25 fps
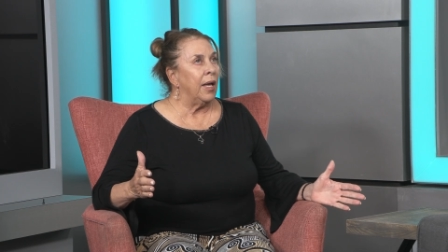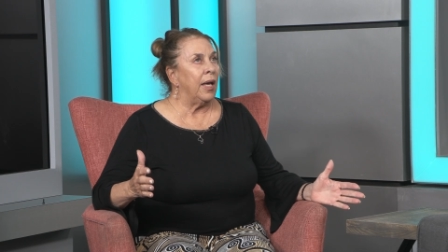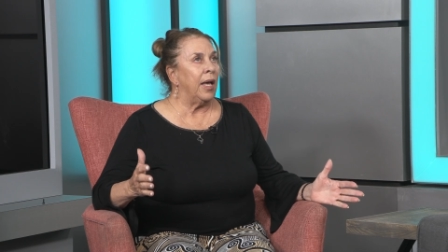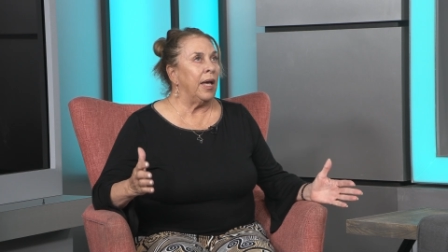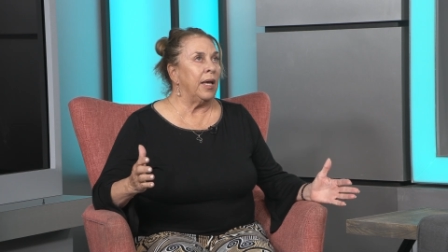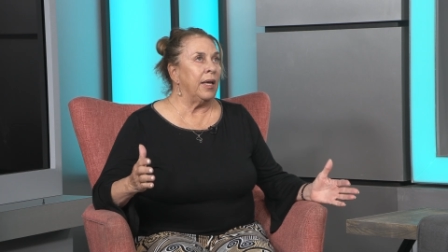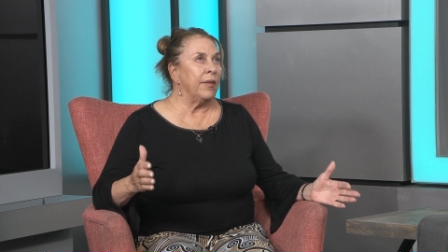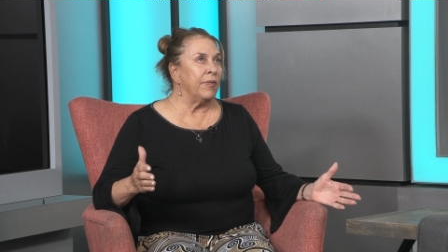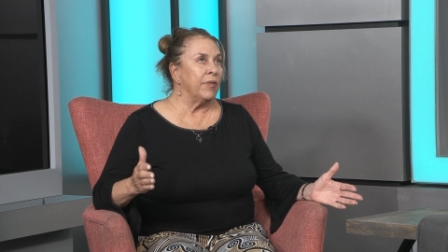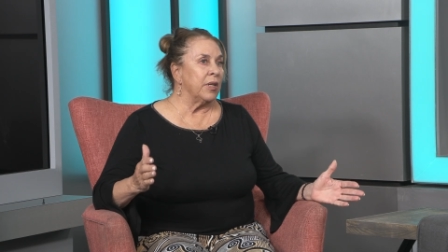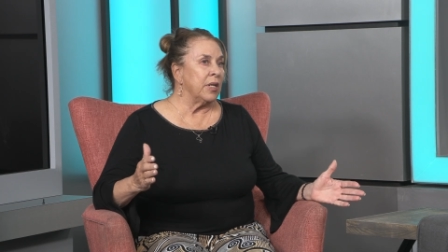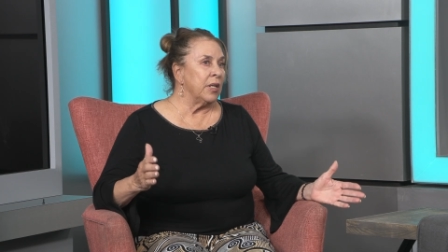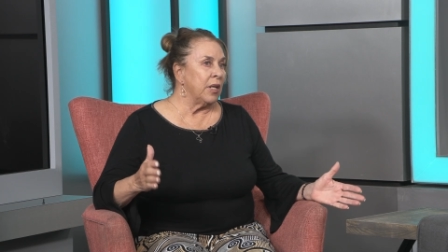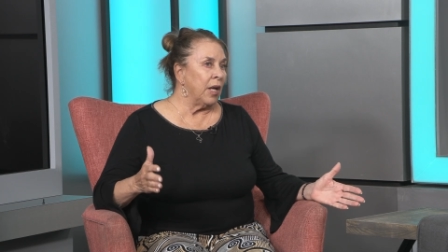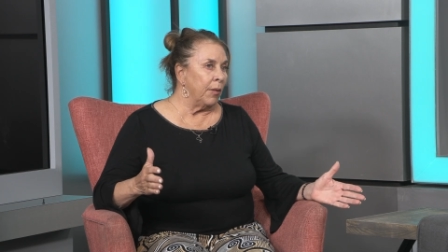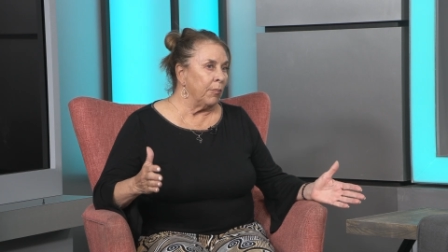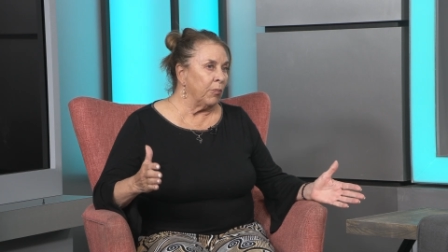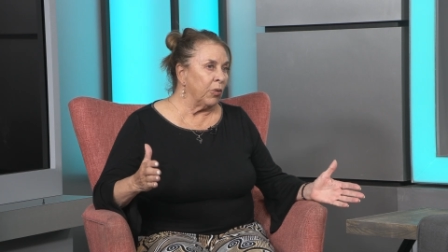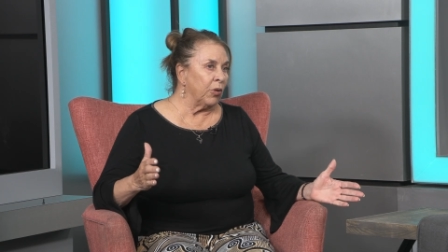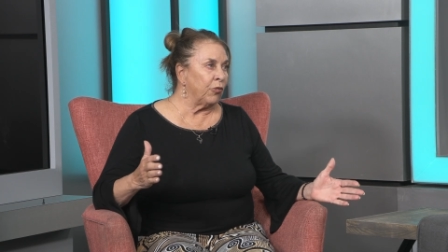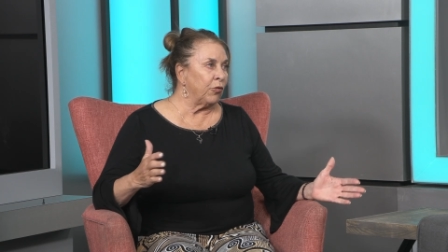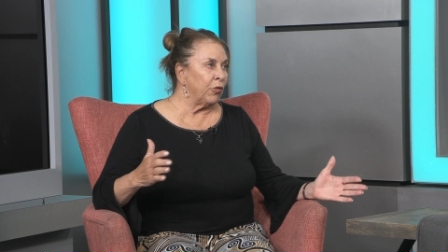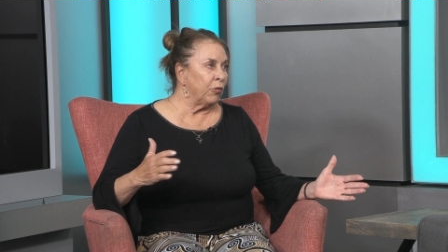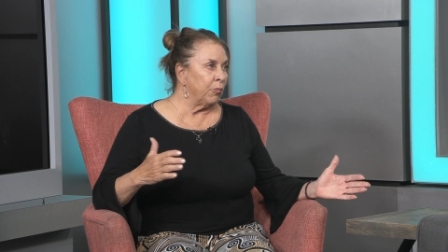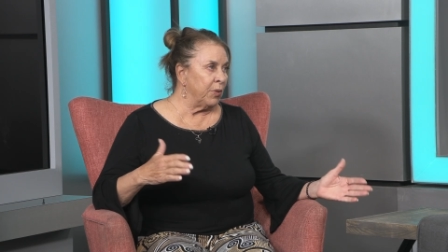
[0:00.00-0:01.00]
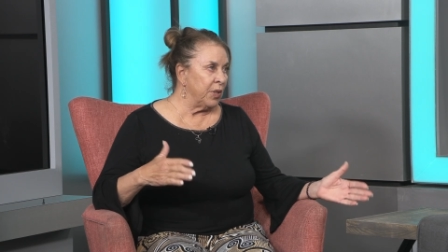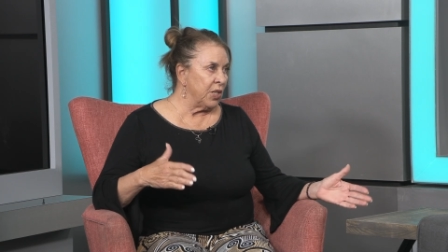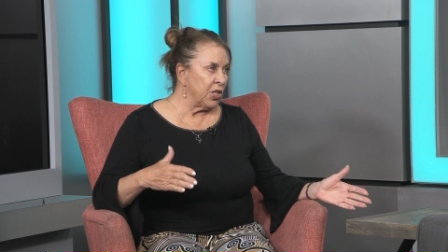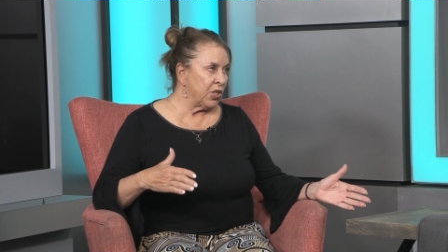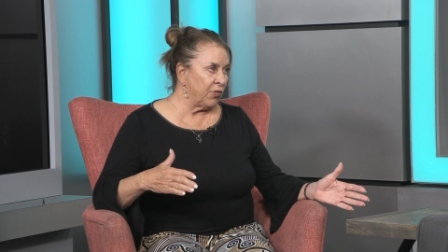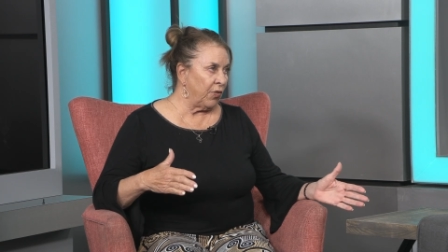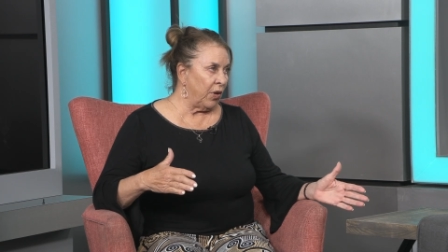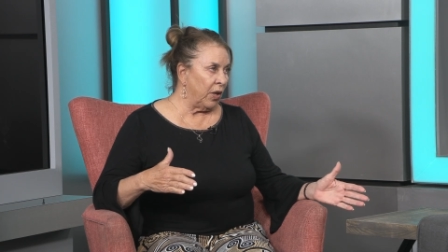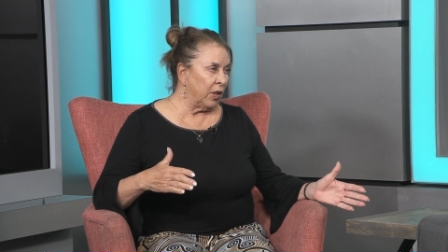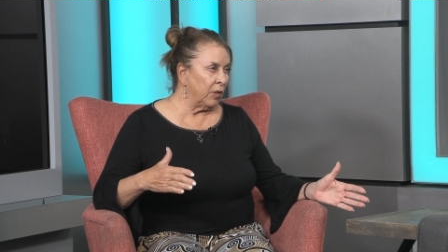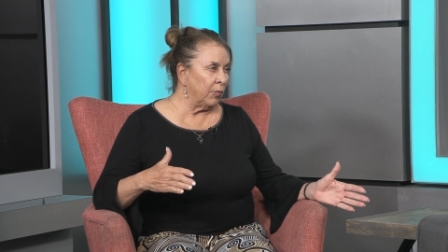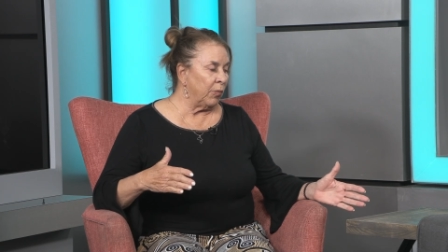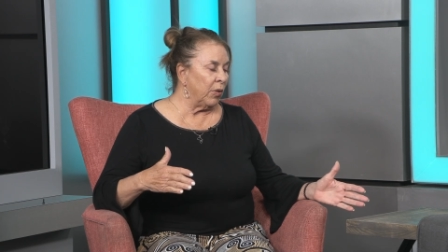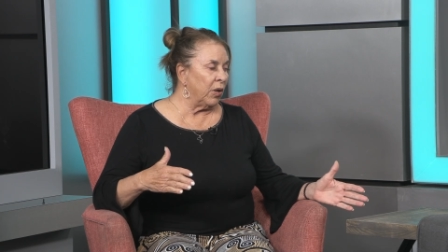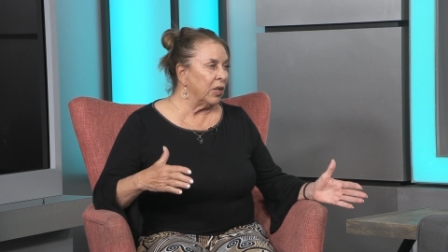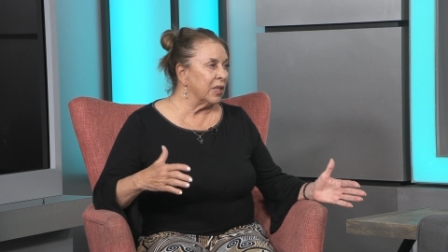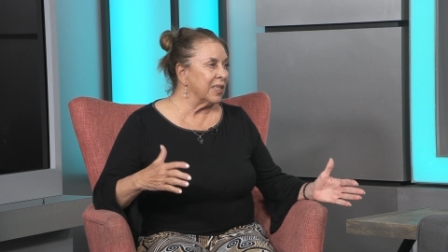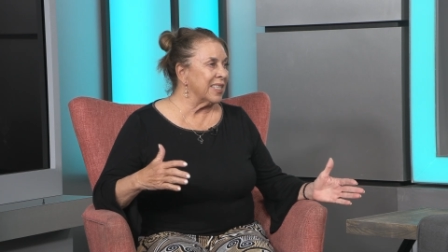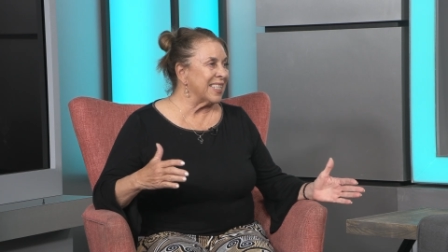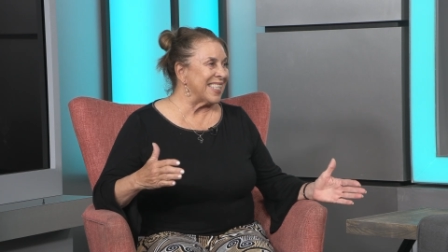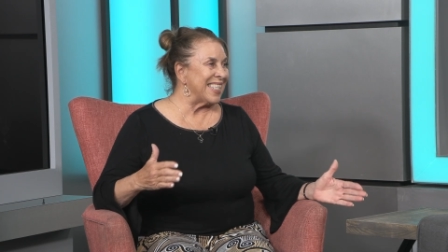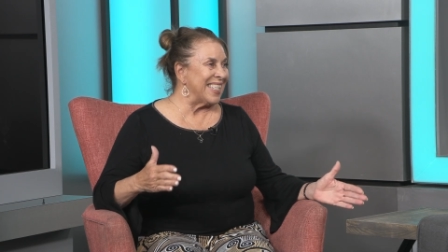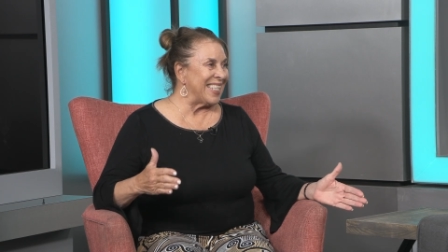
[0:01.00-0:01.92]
And the number for beach volleyball is